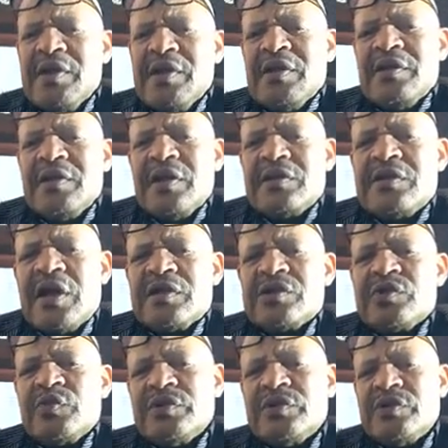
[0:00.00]
that I
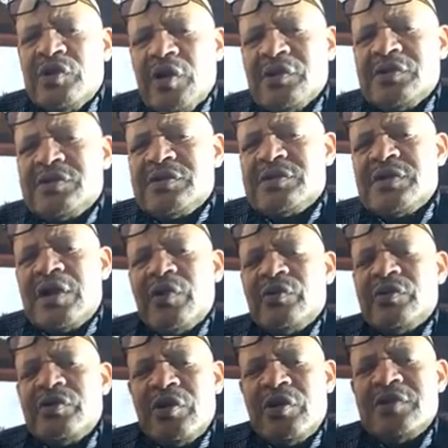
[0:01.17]
will
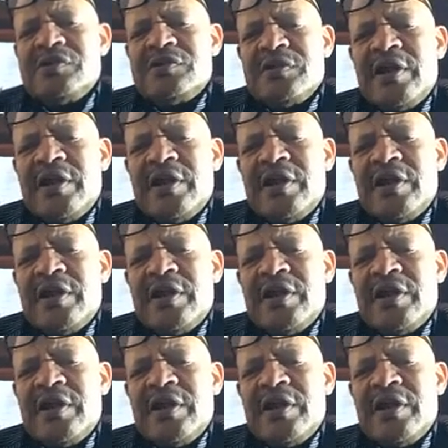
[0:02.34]
not